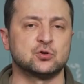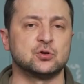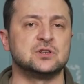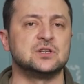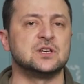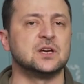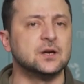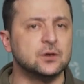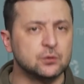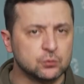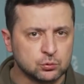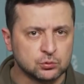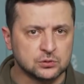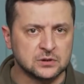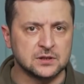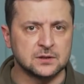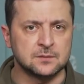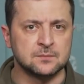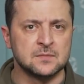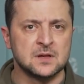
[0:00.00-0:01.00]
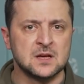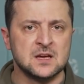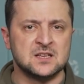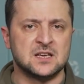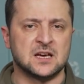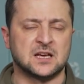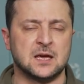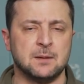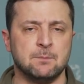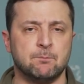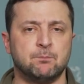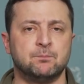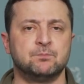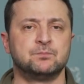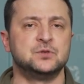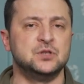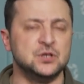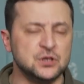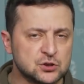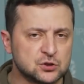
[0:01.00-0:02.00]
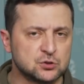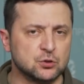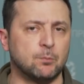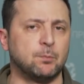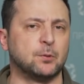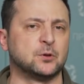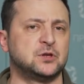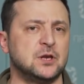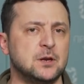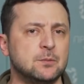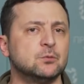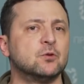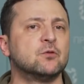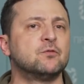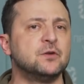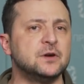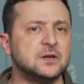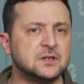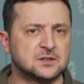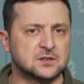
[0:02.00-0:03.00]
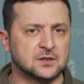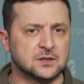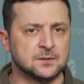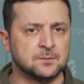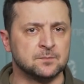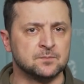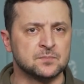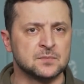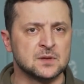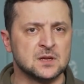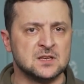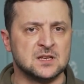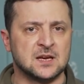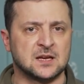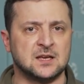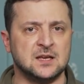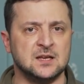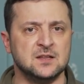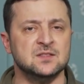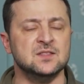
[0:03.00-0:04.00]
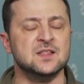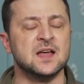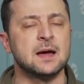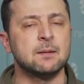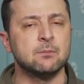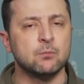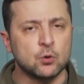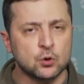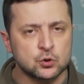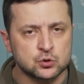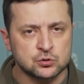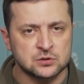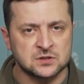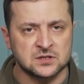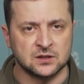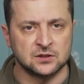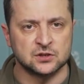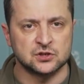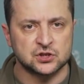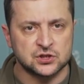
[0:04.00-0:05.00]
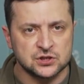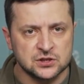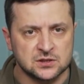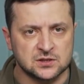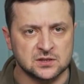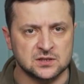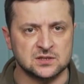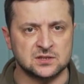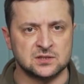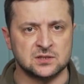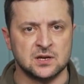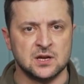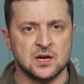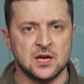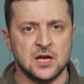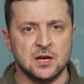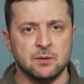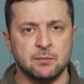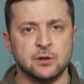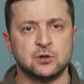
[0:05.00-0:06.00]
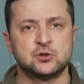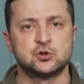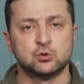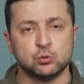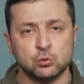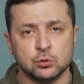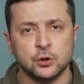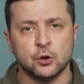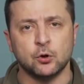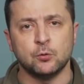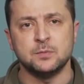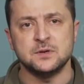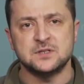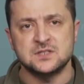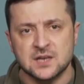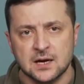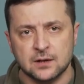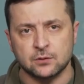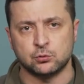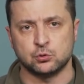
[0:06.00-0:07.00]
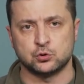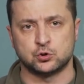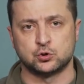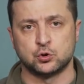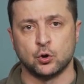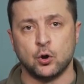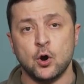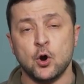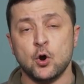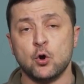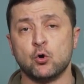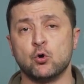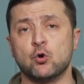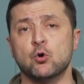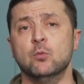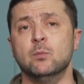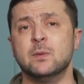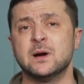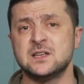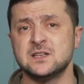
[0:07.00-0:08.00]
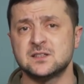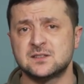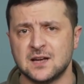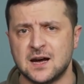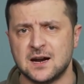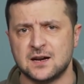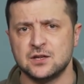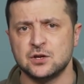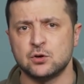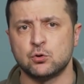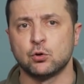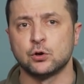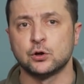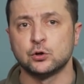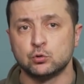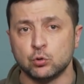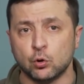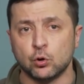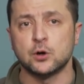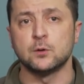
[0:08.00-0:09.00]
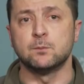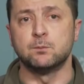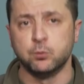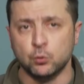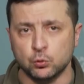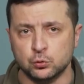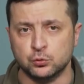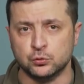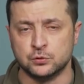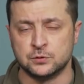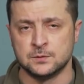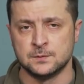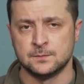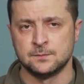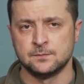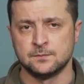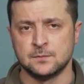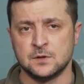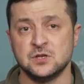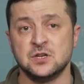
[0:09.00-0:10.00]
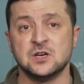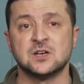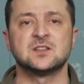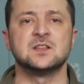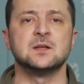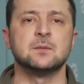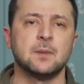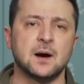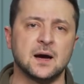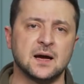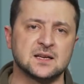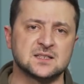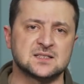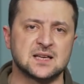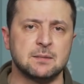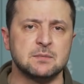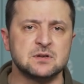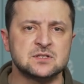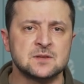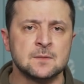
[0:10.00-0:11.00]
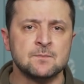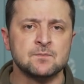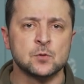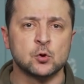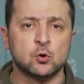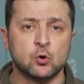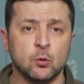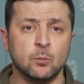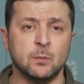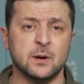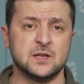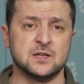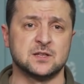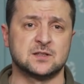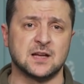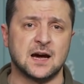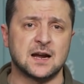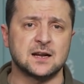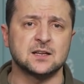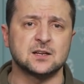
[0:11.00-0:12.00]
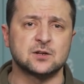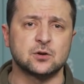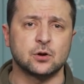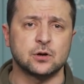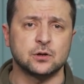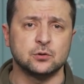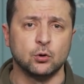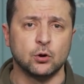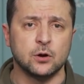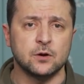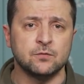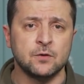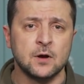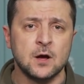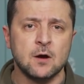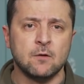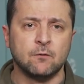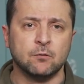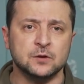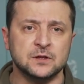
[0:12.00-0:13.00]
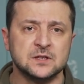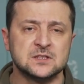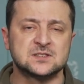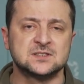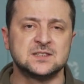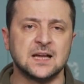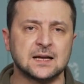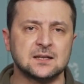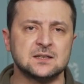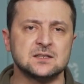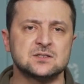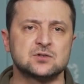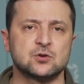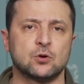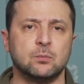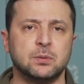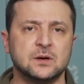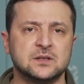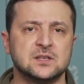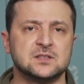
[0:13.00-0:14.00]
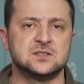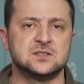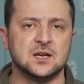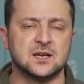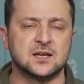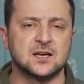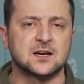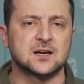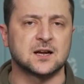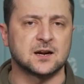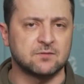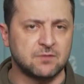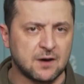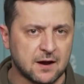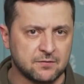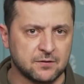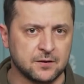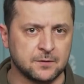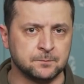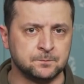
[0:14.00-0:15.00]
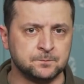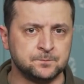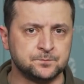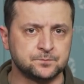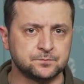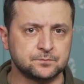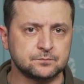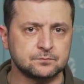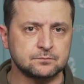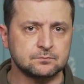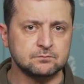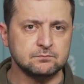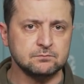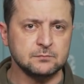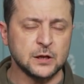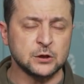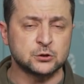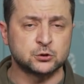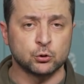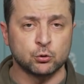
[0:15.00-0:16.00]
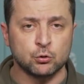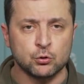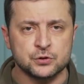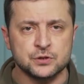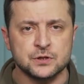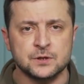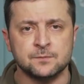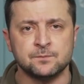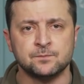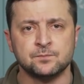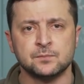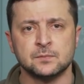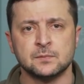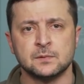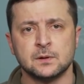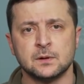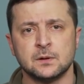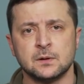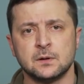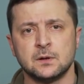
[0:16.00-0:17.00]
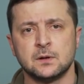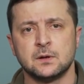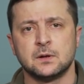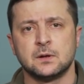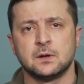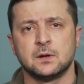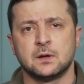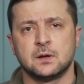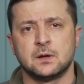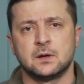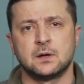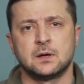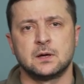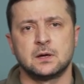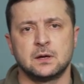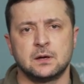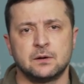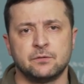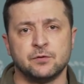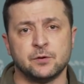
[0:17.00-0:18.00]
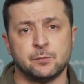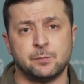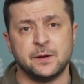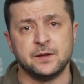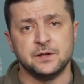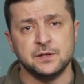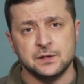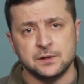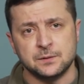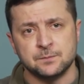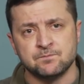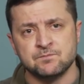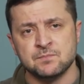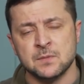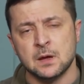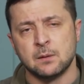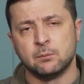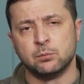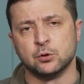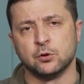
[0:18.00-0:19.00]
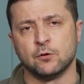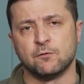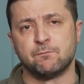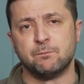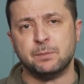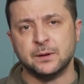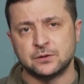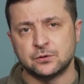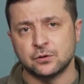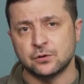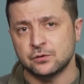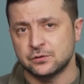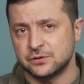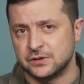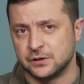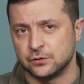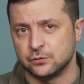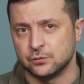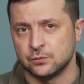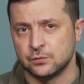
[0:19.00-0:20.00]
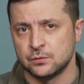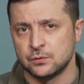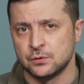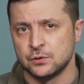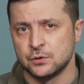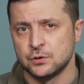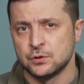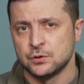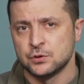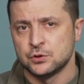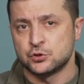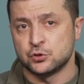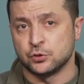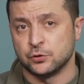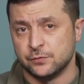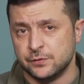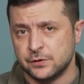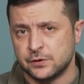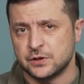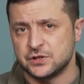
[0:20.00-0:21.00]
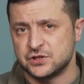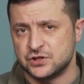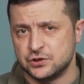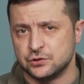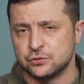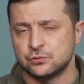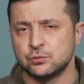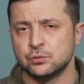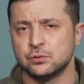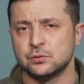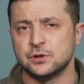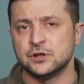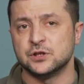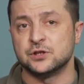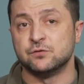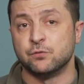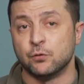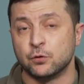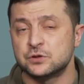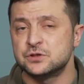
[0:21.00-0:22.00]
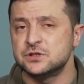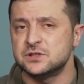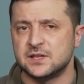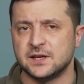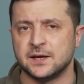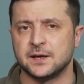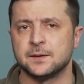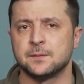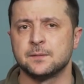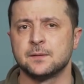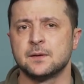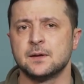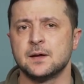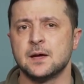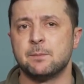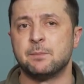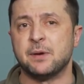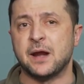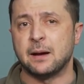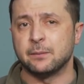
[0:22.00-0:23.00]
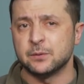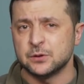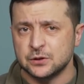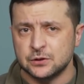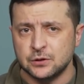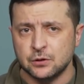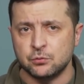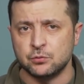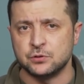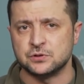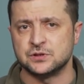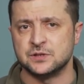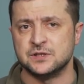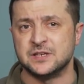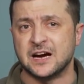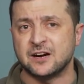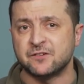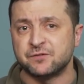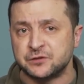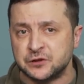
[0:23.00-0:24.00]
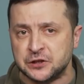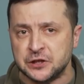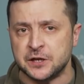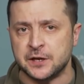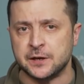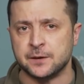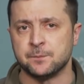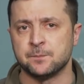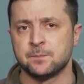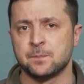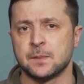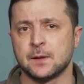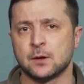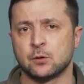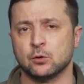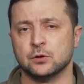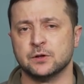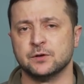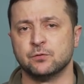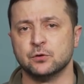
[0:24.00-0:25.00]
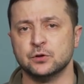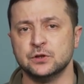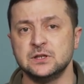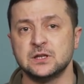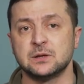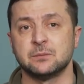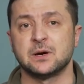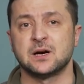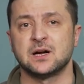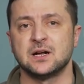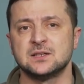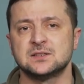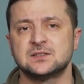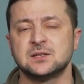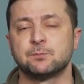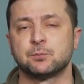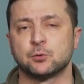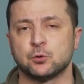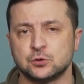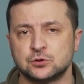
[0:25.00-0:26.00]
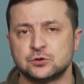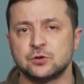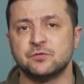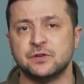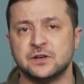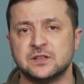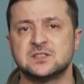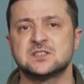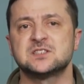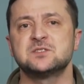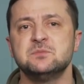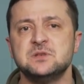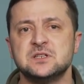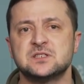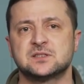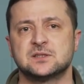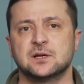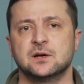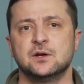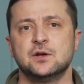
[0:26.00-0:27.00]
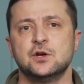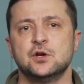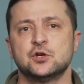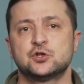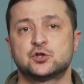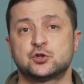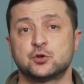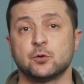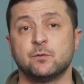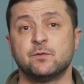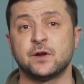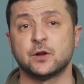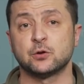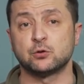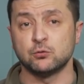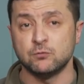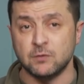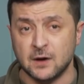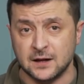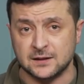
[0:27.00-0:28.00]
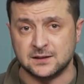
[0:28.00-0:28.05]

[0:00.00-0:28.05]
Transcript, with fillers: when they were just trying to get out of the town, to escape, the whole family. How many families like these have been killed in Ukraine? We will not forgive, we will not forget, we will punish every person who committed atrocities in this war, we will find every bastard who shot at our cities, our people, who bombed our land, who launched missiles, who ordered and pressed the button launch.